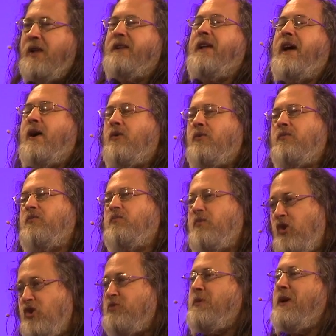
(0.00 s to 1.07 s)
Now,
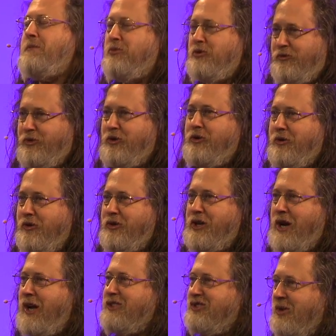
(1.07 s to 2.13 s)
most people have heard of the
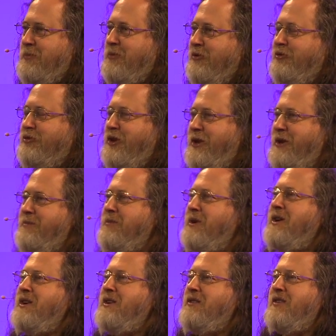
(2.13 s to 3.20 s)
concept of freedom
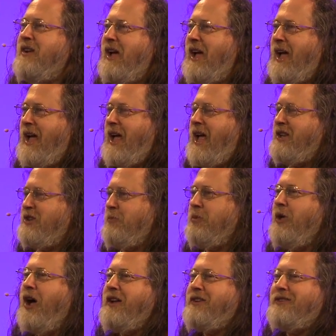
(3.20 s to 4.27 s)
as
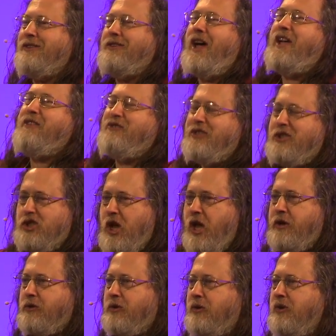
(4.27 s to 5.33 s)
applied to life in
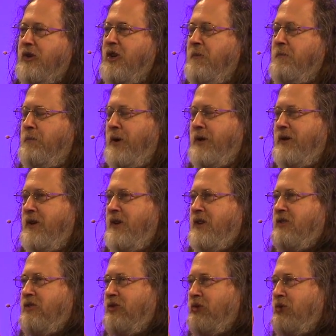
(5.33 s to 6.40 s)
general, but
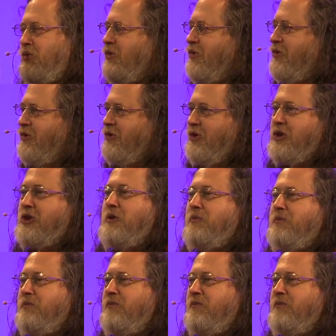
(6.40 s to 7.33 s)
to the